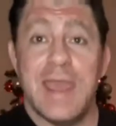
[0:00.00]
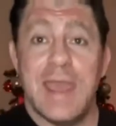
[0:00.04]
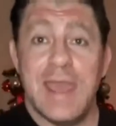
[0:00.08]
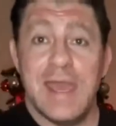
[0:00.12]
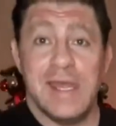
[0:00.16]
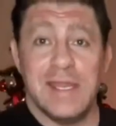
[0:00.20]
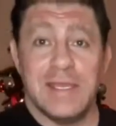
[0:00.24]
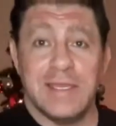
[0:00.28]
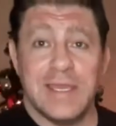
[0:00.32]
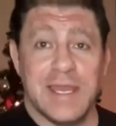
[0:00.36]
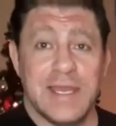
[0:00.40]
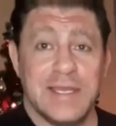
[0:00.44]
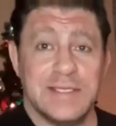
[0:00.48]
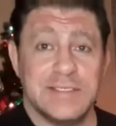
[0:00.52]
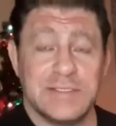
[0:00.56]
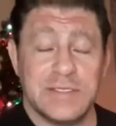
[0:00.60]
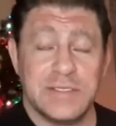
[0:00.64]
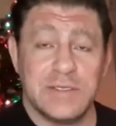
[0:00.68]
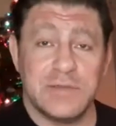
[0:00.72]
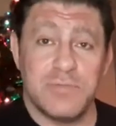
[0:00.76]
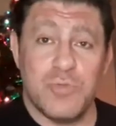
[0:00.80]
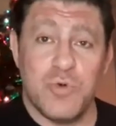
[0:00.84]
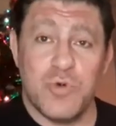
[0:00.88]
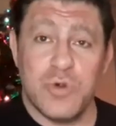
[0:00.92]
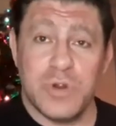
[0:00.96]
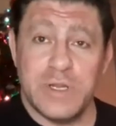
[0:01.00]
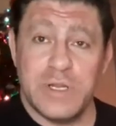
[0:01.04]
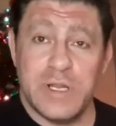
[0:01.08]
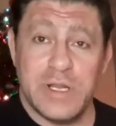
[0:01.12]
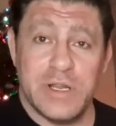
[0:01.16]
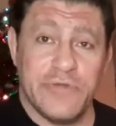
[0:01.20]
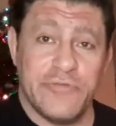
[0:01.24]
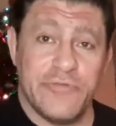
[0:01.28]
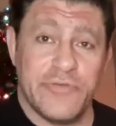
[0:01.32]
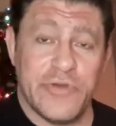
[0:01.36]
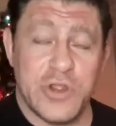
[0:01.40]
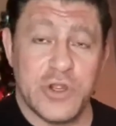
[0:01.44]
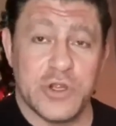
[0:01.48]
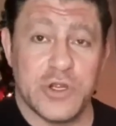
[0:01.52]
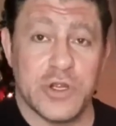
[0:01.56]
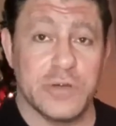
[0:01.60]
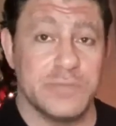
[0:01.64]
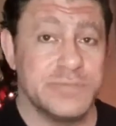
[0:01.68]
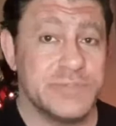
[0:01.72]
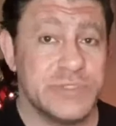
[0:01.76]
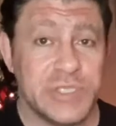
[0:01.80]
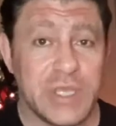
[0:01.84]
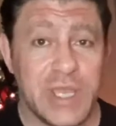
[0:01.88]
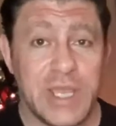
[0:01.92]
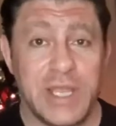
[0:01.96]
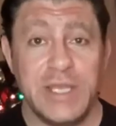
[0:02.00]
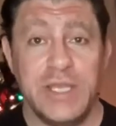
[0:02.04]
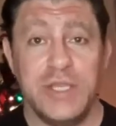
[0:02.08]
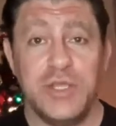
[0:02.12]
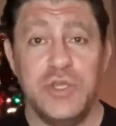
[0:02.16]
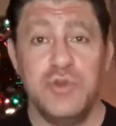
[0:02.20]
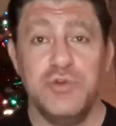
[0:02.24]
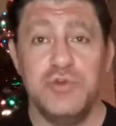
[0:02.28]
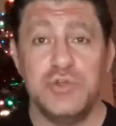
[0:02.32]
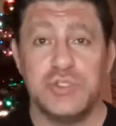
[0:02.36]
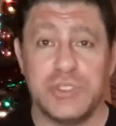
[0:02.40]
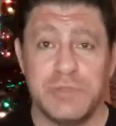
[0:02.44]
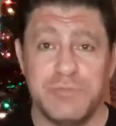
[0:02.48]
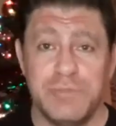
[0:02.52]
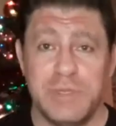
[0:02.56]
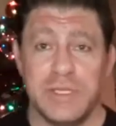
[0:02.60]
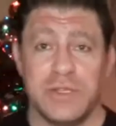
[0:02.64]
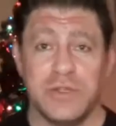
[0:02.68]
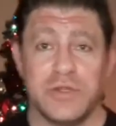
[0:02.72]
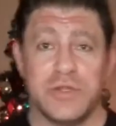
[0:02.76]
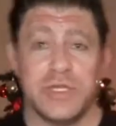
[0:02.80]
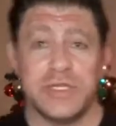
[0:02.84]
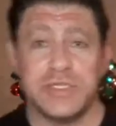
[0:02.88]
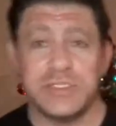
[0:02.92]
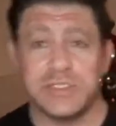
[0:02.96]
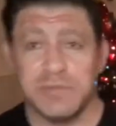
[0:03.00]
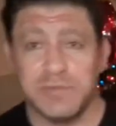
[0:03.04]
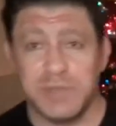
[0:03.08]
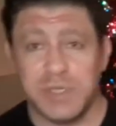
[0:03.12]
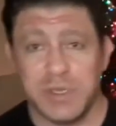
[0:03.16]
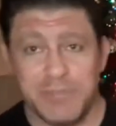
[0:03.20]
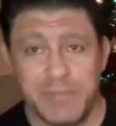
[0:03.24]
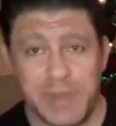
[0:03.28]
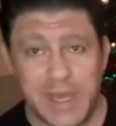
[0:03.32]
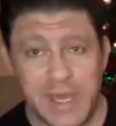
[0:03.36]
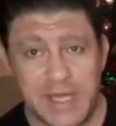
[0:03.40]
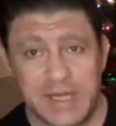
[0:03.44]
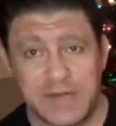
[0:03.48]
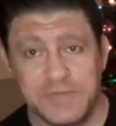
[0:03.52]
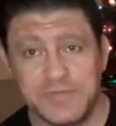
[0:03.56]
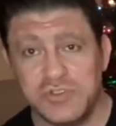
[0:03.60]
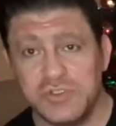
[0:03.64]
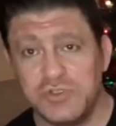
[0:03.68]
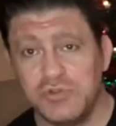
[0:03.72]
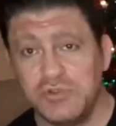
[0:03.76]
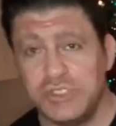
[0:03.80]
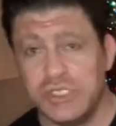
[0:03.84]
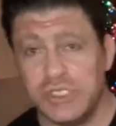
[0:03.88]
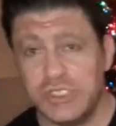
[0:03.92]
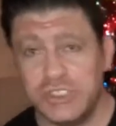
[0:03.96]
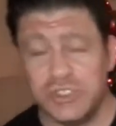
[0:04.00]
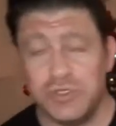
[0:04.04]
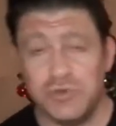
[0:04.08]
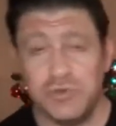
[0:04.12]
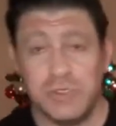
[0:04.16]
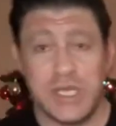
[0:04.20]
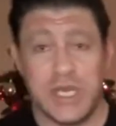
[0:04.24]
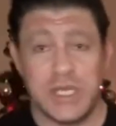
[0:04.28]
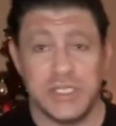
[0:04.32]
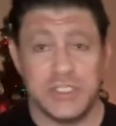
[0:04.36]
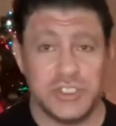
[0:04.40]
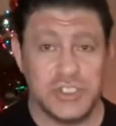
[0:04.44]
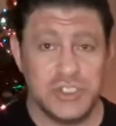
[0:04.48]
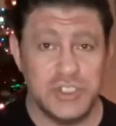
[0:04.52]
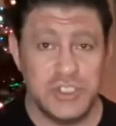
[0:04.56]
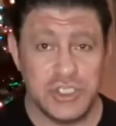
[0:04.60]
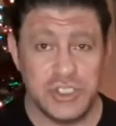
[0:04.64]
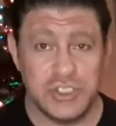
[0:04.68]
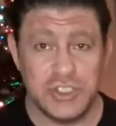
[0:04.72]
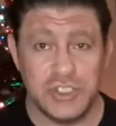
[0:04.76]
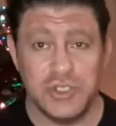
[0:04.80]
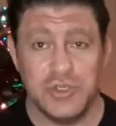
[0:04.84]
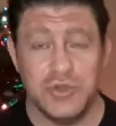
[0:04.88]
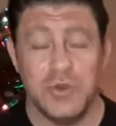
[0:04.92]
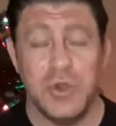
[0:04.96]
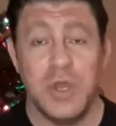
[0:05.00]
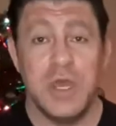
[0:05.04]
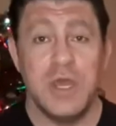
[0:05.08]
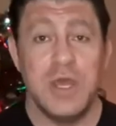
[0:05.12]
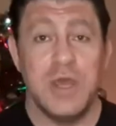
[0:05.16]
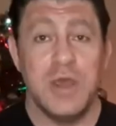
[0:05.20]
And guys that are more into the firearms side, you should be learning some combatives, jiu-jitsu, catch jitsu,